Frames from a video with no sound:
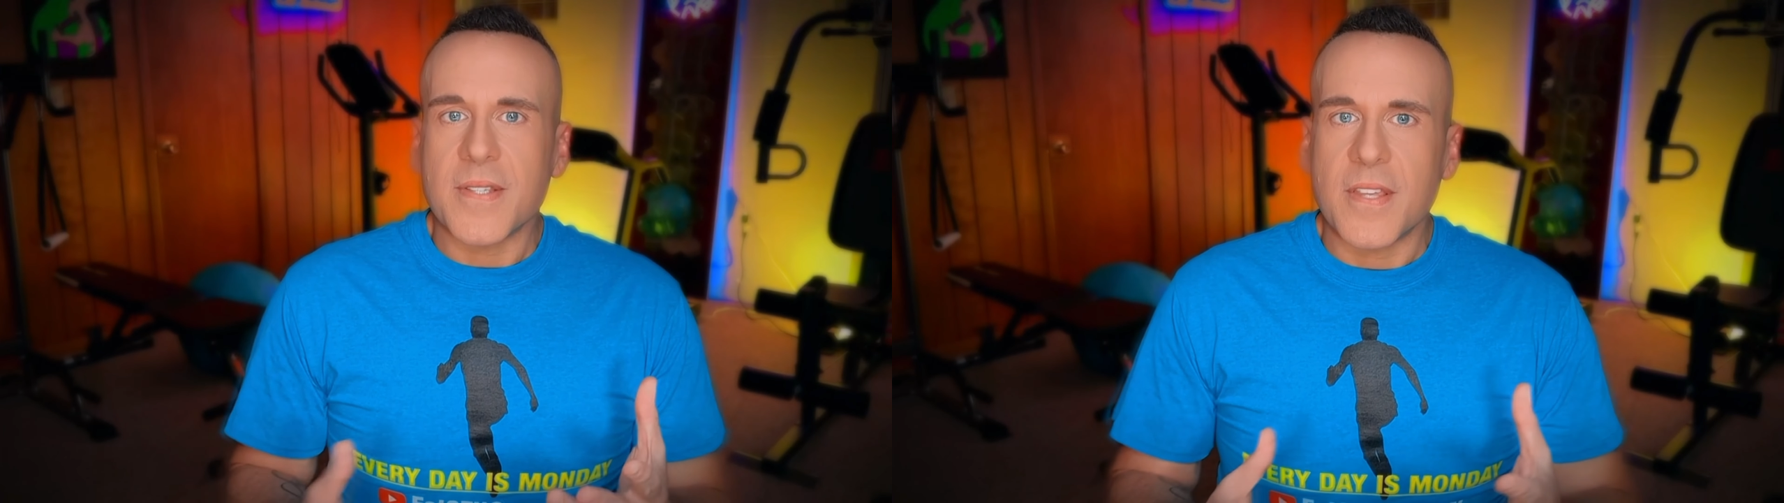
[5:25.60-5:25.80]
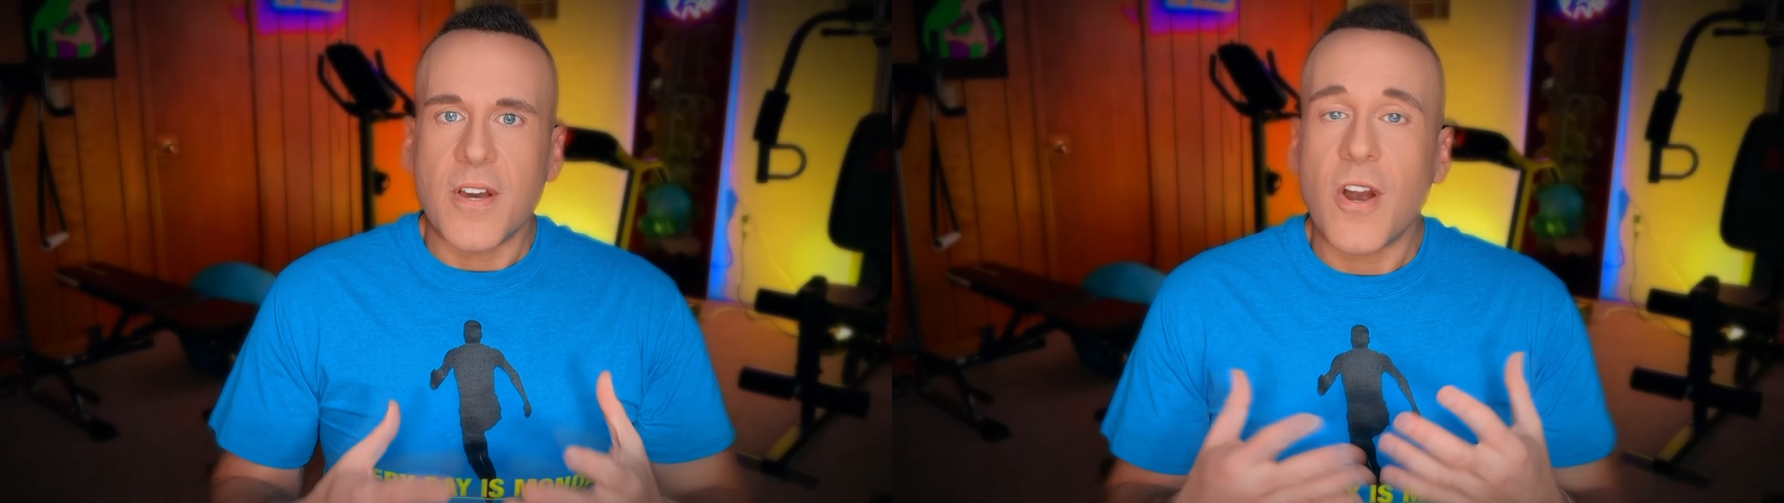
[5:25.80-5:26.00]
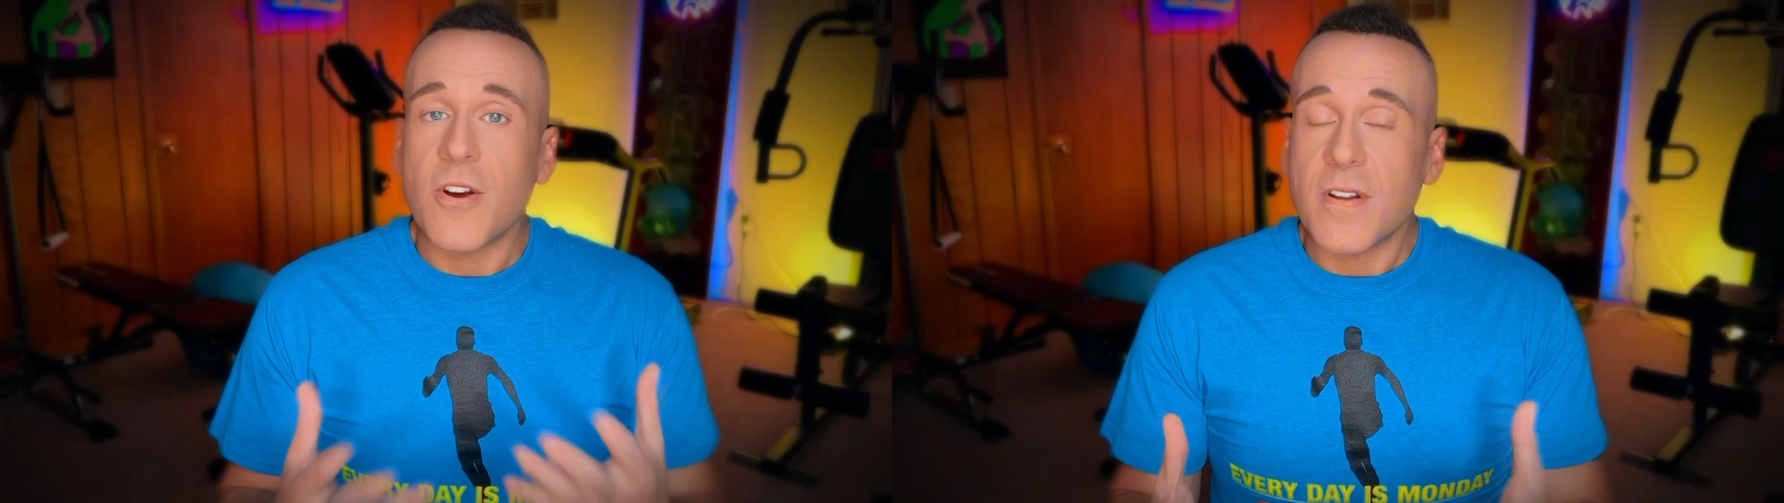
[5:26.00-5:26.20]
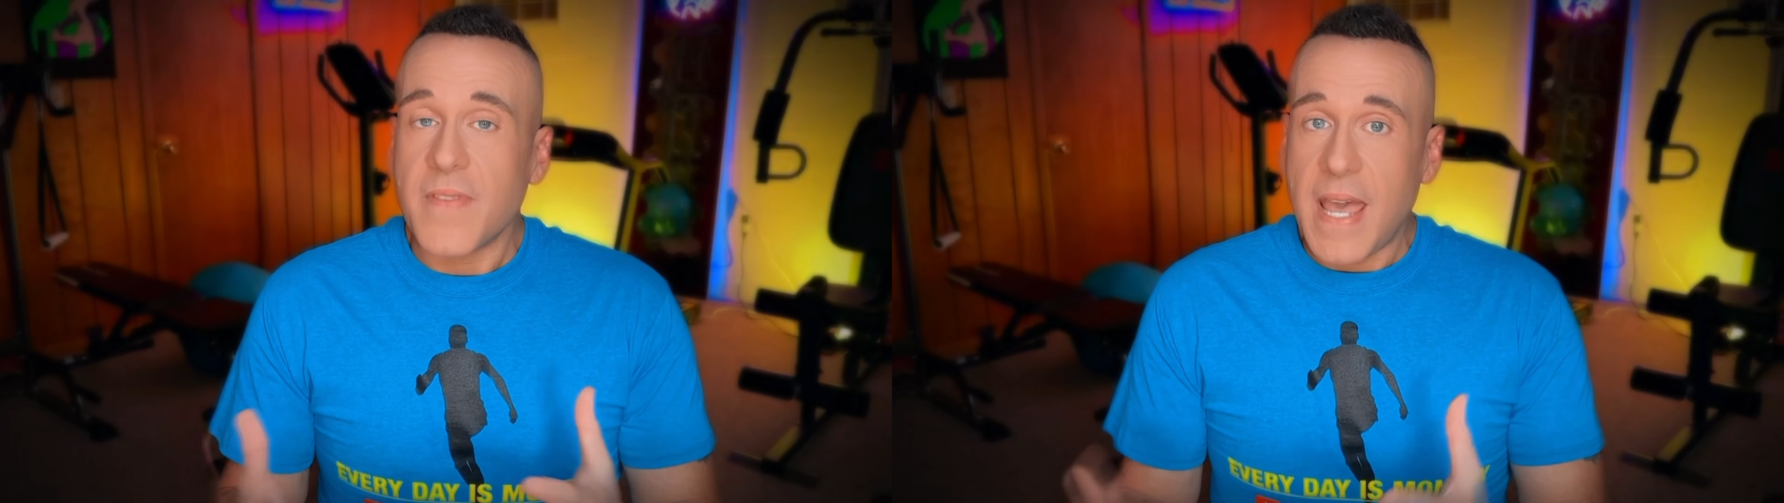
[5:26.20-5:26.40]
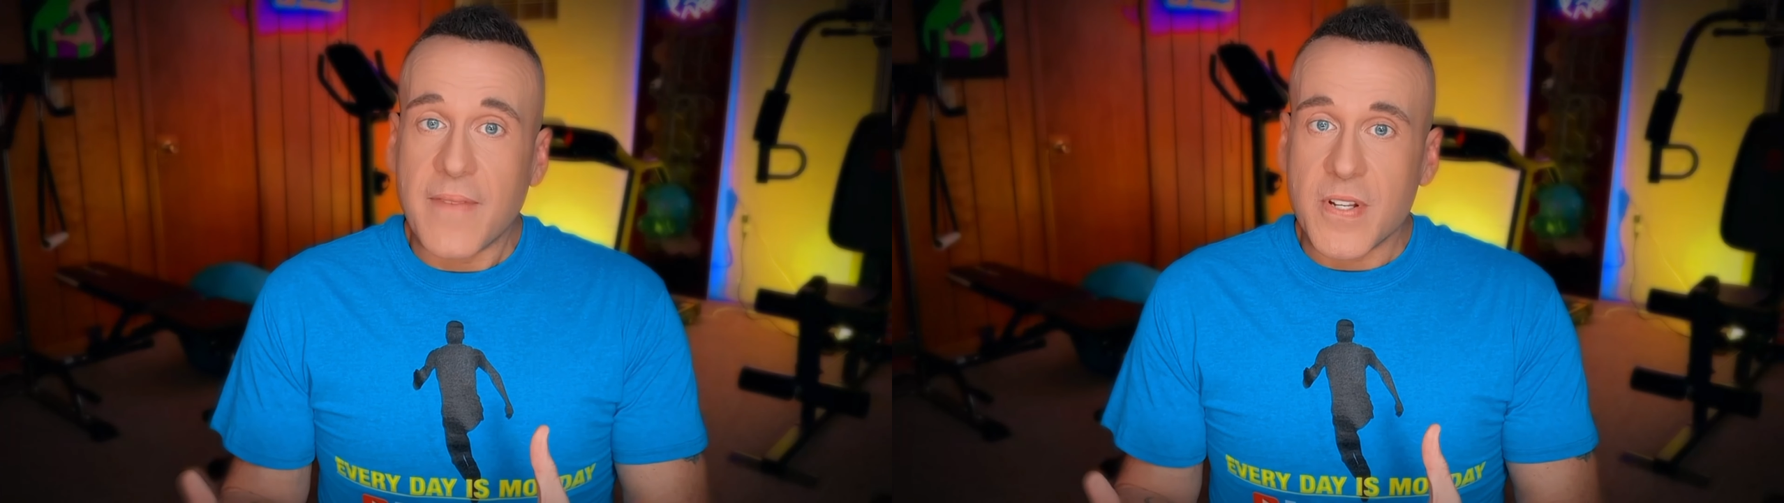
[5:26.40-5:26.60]
the art of
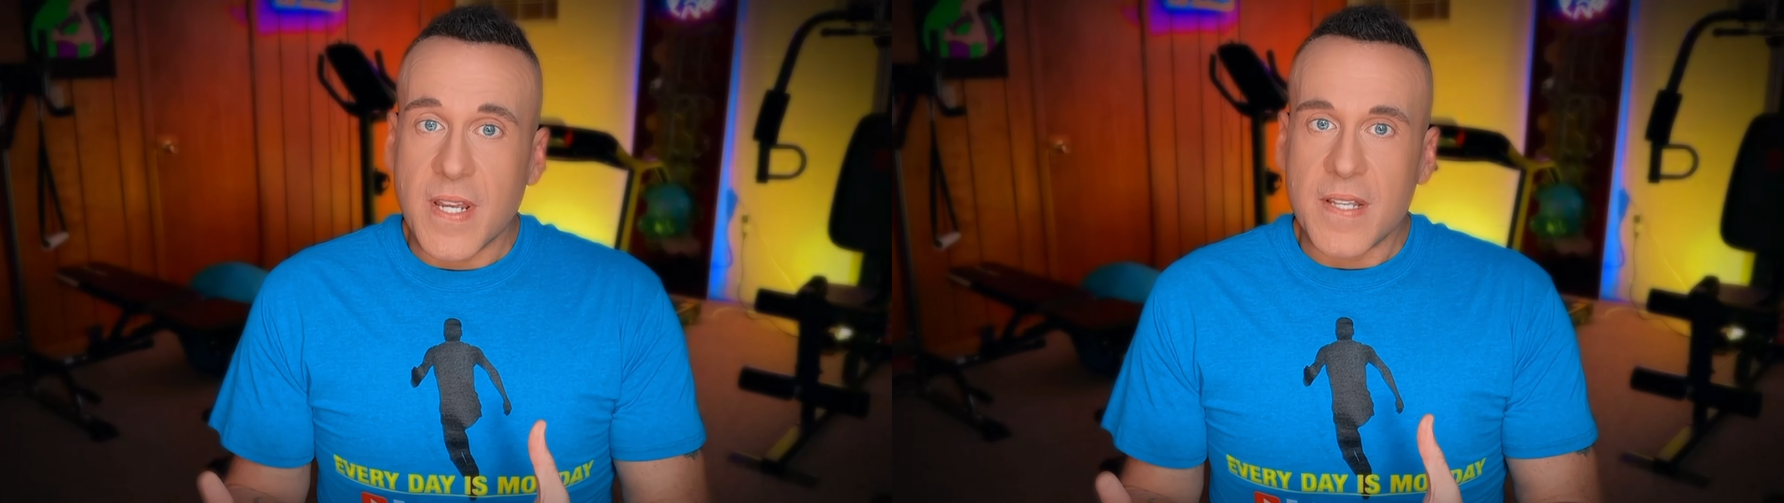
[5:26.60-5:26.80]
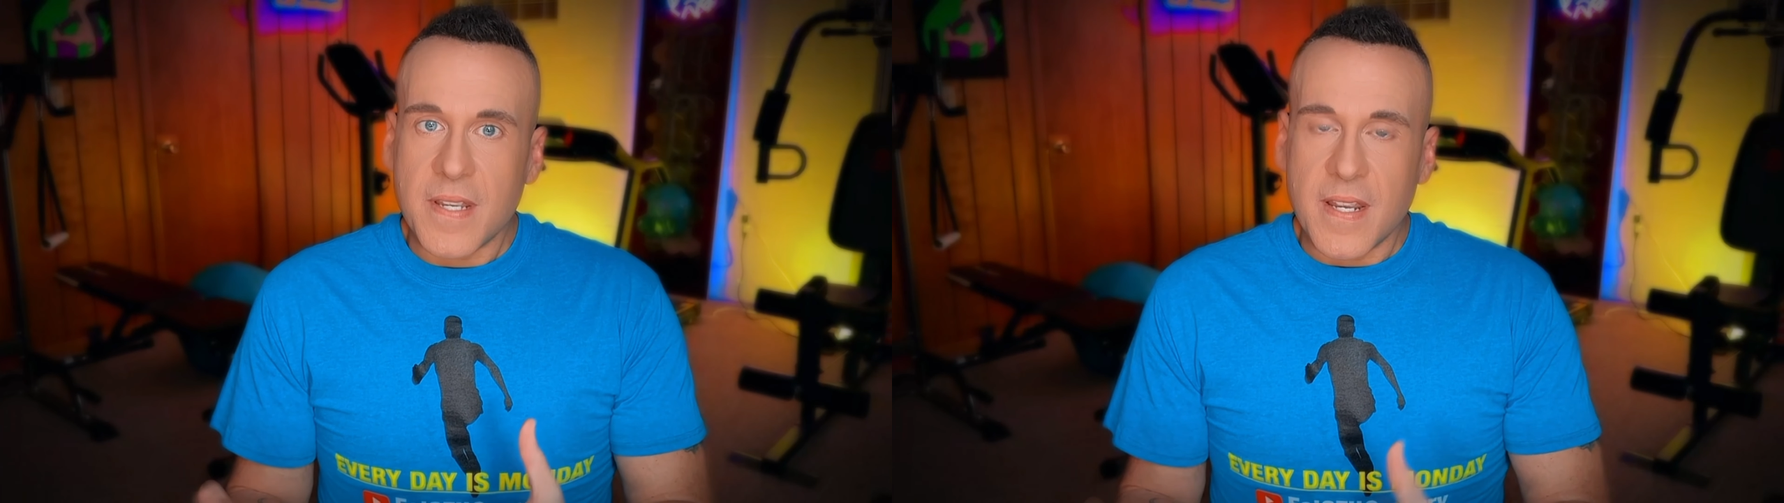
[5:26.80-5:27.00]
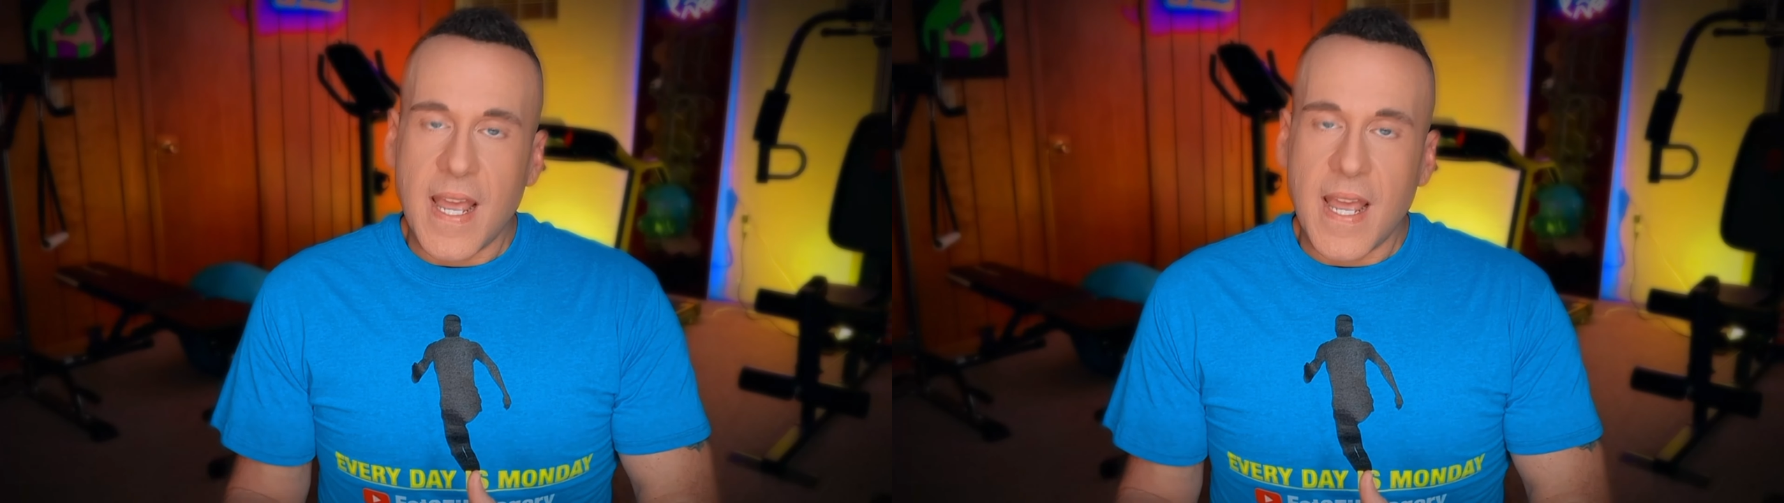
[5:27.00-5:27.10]
advertising and